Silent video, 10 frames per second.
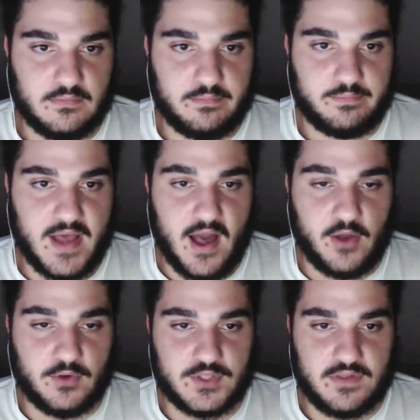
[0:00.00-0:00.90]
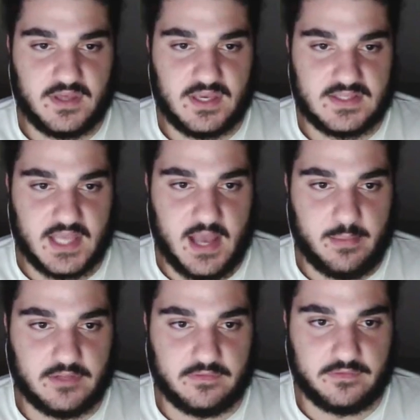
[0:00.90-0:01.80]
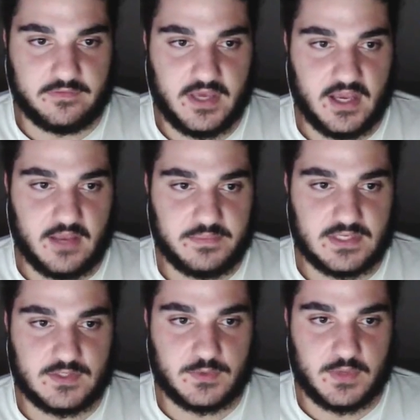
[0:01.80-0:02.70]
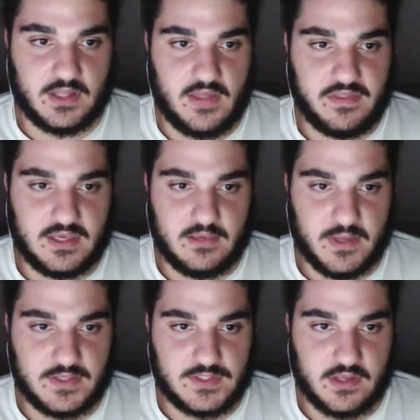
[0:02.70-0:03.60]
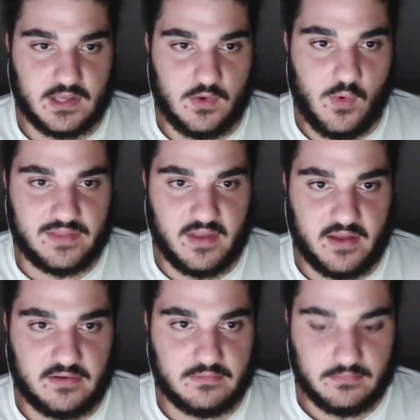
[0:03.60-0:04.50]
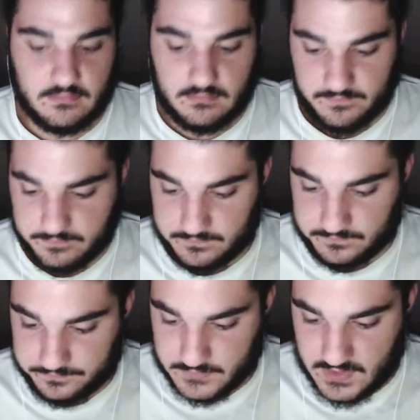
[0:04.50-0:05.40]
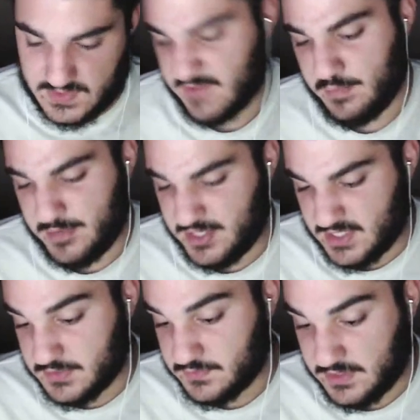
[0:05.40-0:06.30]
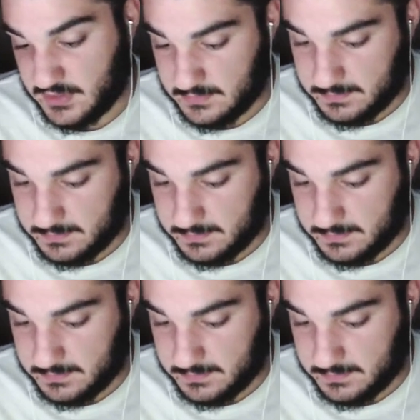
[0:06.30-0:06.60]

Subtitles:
But I also think he has a couple of hiccups as well. I think he might sign, like, one dud. Because everybody does, really.